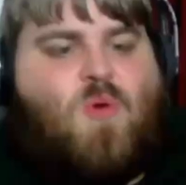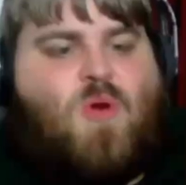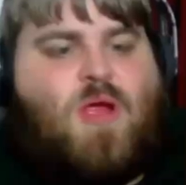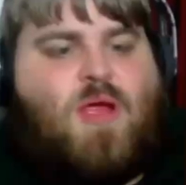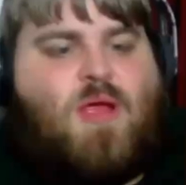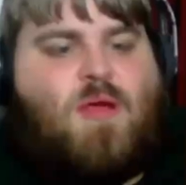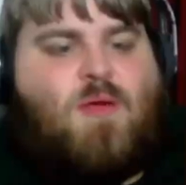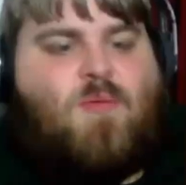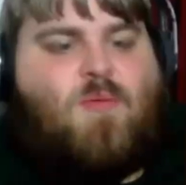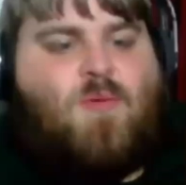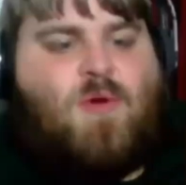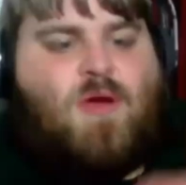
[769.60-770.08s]

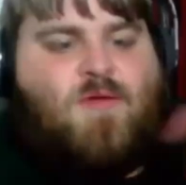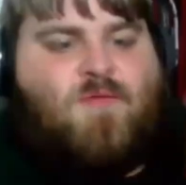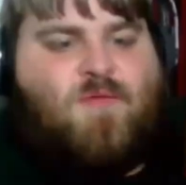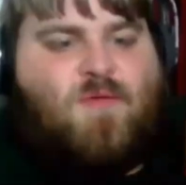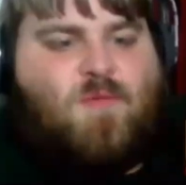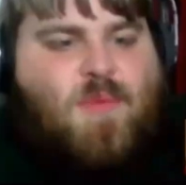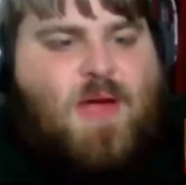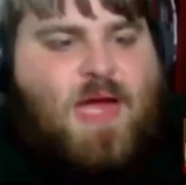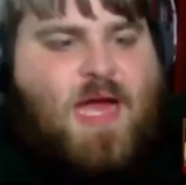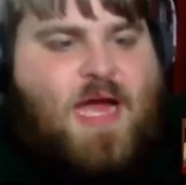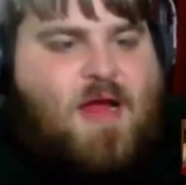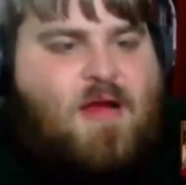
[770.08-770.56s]
point
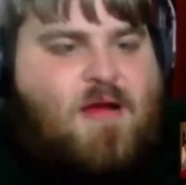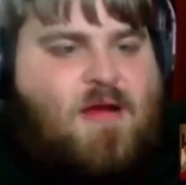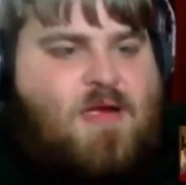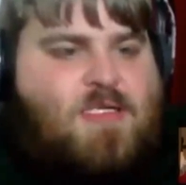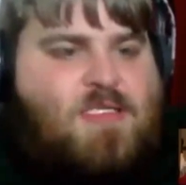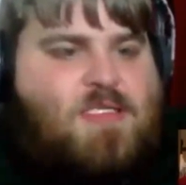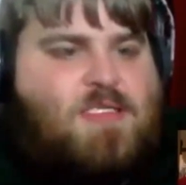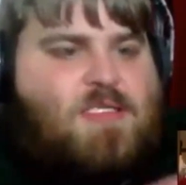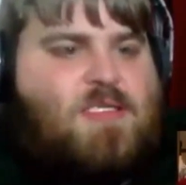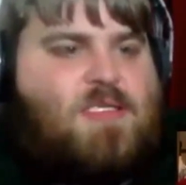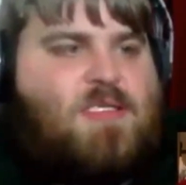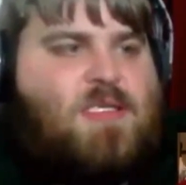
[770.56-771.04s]
whenever
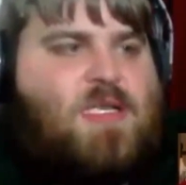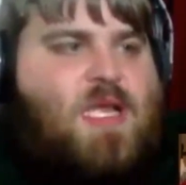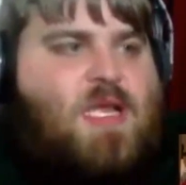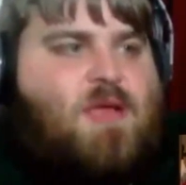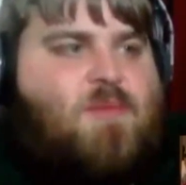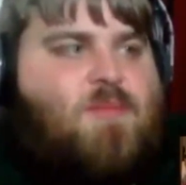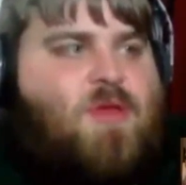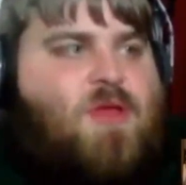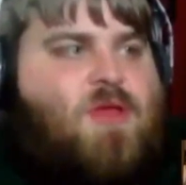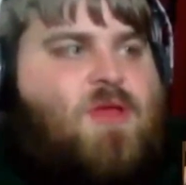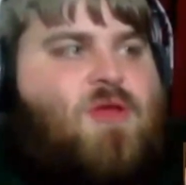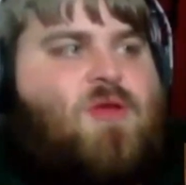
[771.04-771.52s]
Pirates
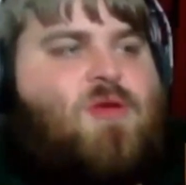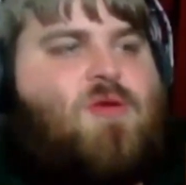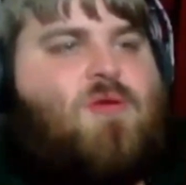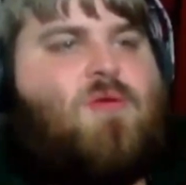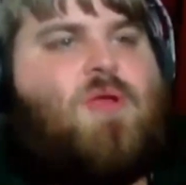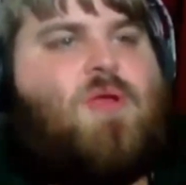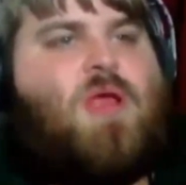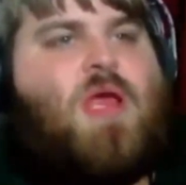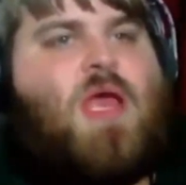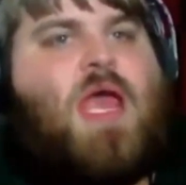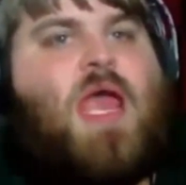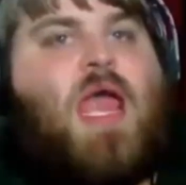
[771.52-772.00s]

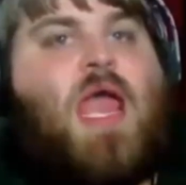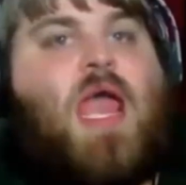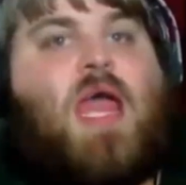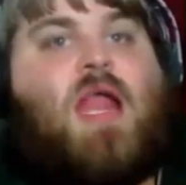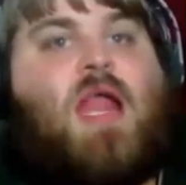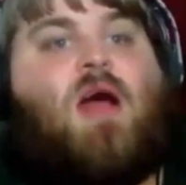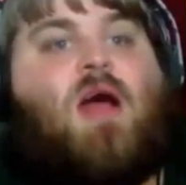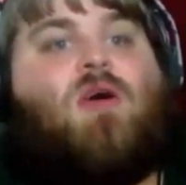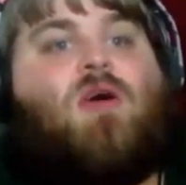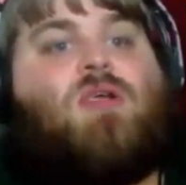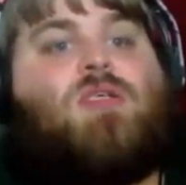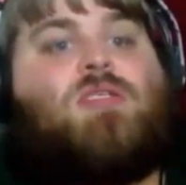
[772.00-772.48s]
debuted,
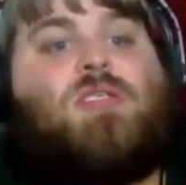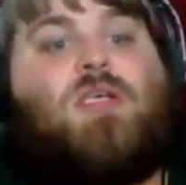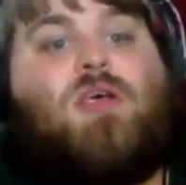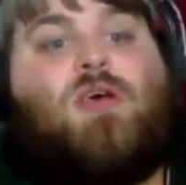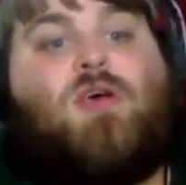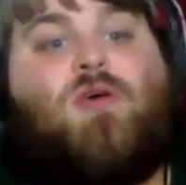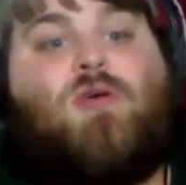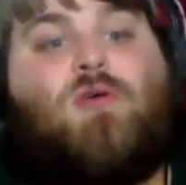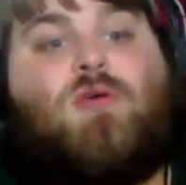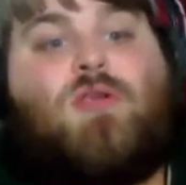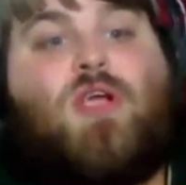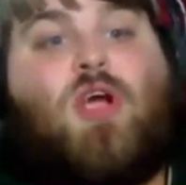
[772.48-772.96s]
and
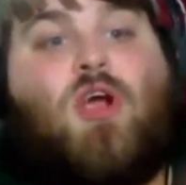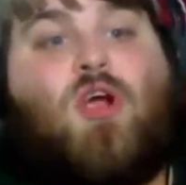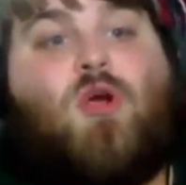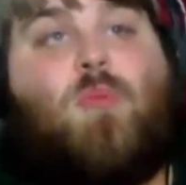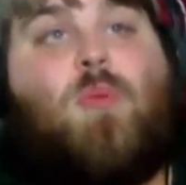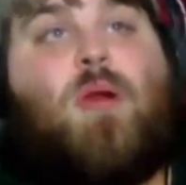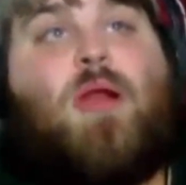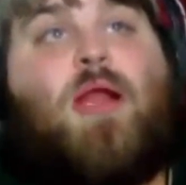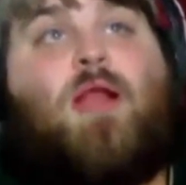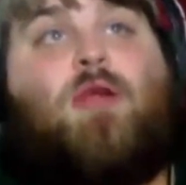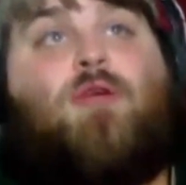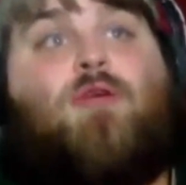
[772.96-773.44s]
also
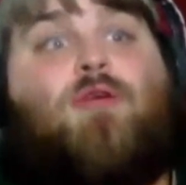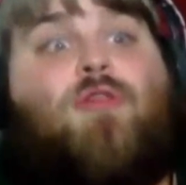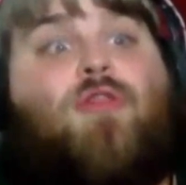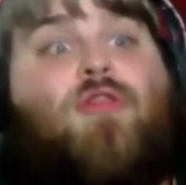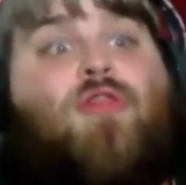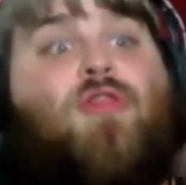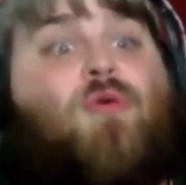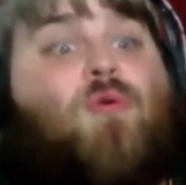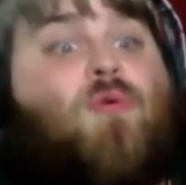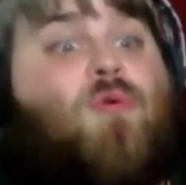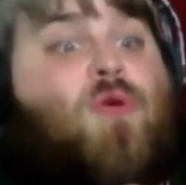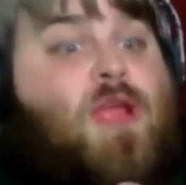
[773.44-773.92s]
Terminator
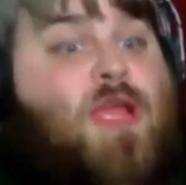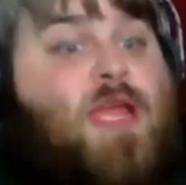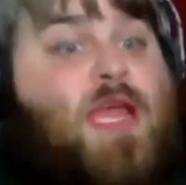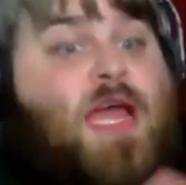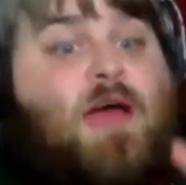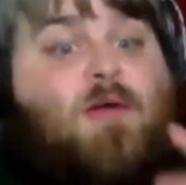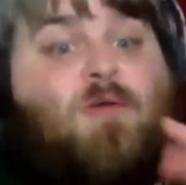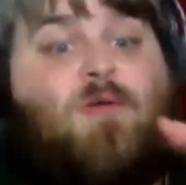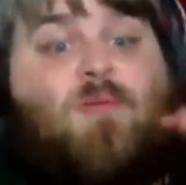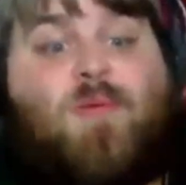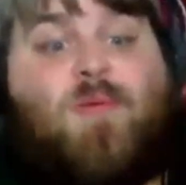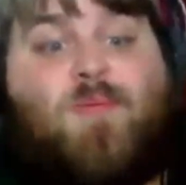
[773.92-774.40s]
3.
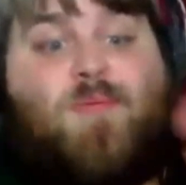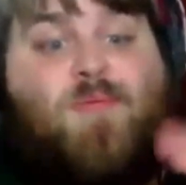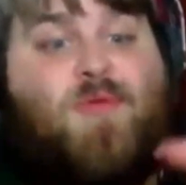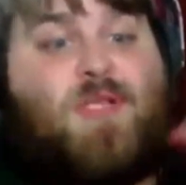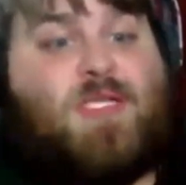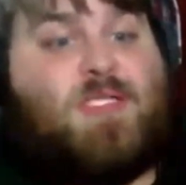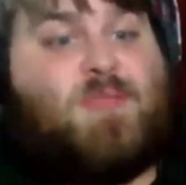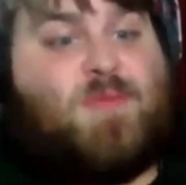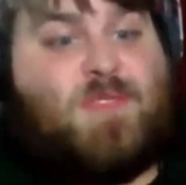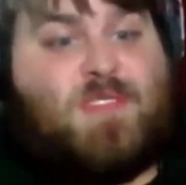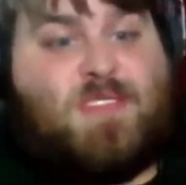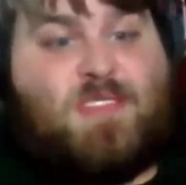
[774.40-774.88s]
I remember
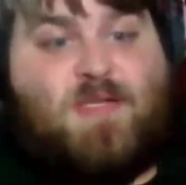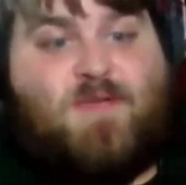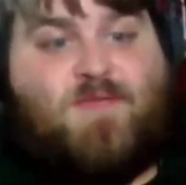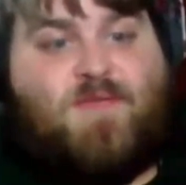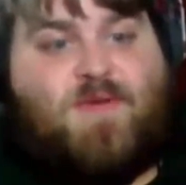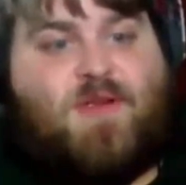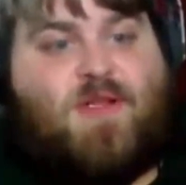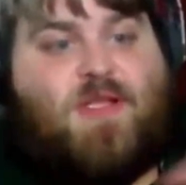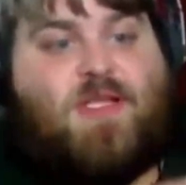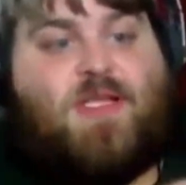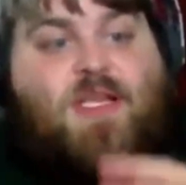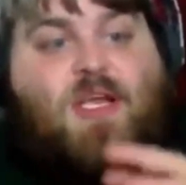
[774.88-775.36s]
this
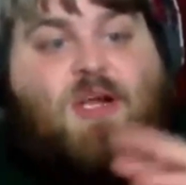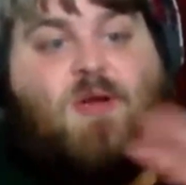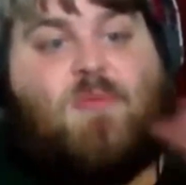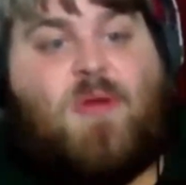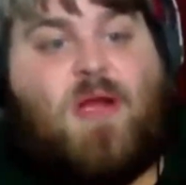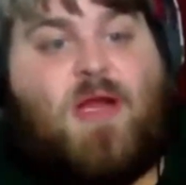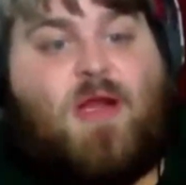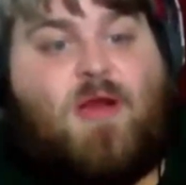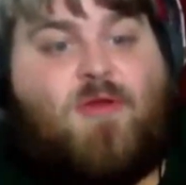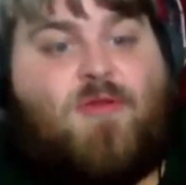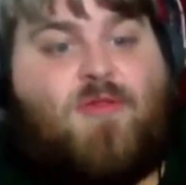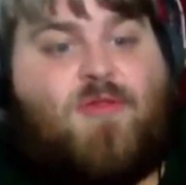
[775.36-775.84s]
specifically.
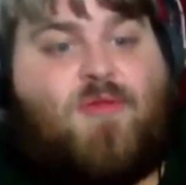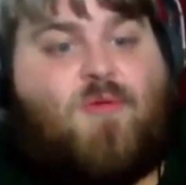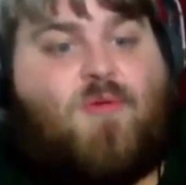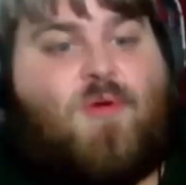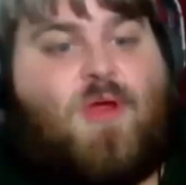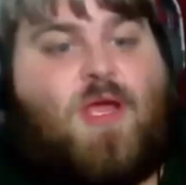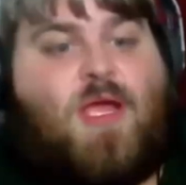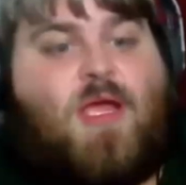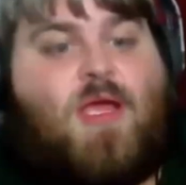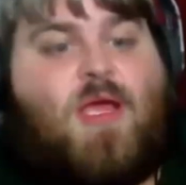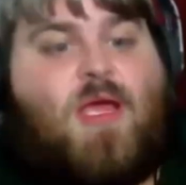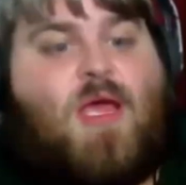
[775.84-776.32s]
Terminator
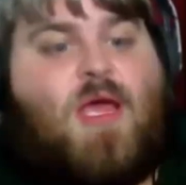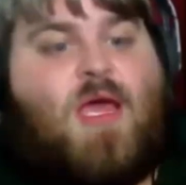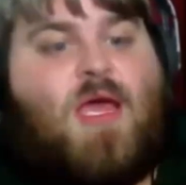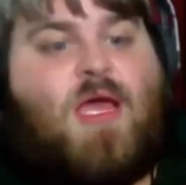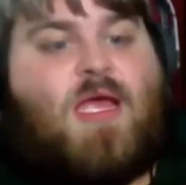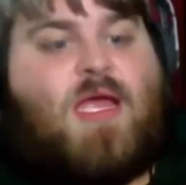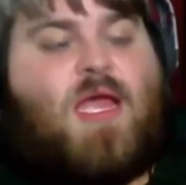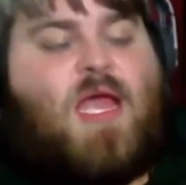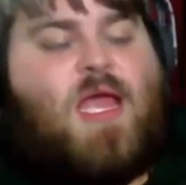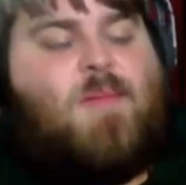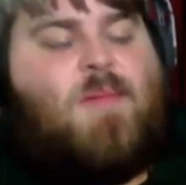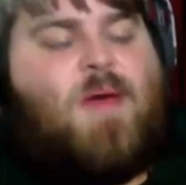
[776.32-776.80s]
3
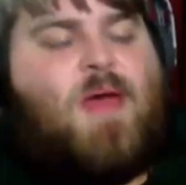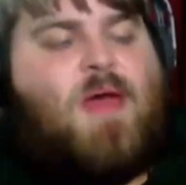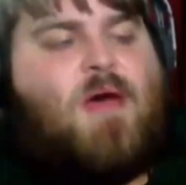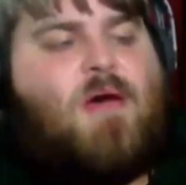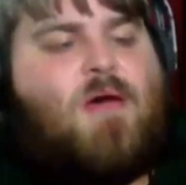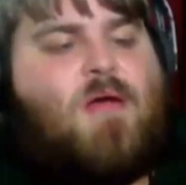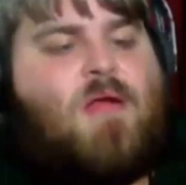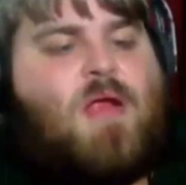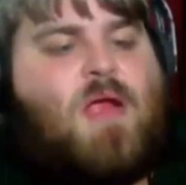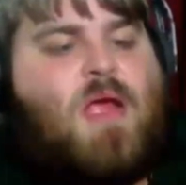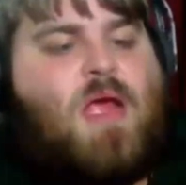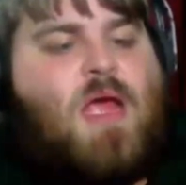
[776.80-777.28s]
came
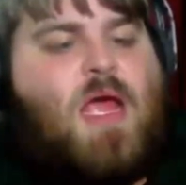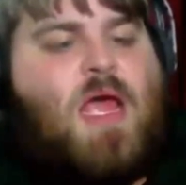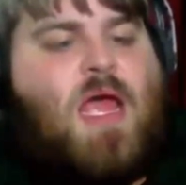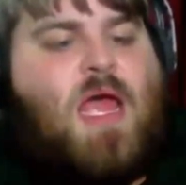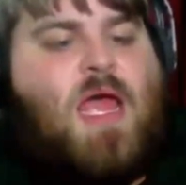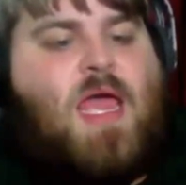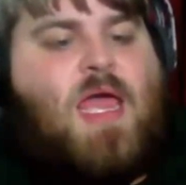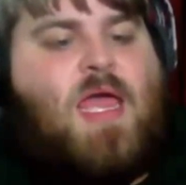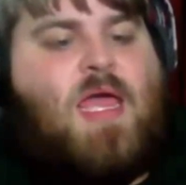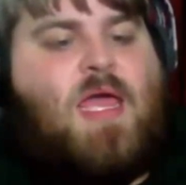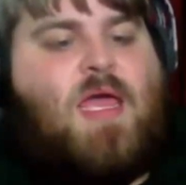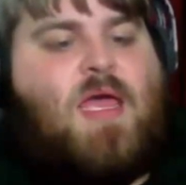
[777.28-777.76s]
out,
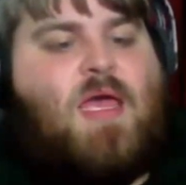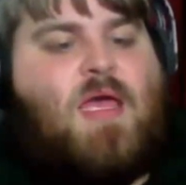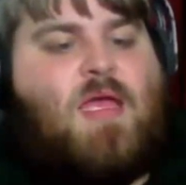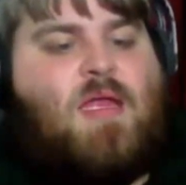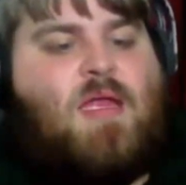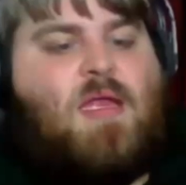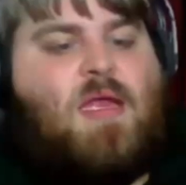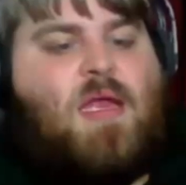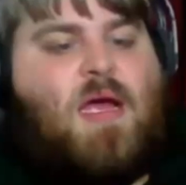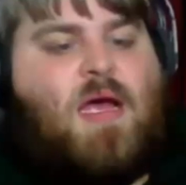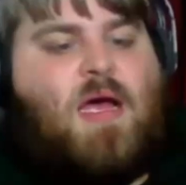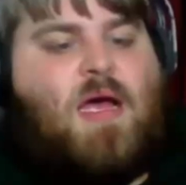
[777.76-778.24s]

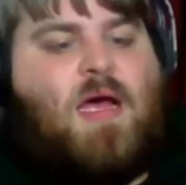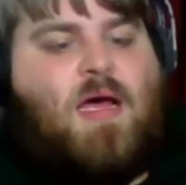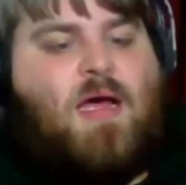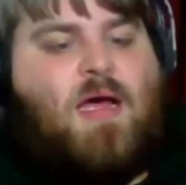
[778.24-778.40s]
and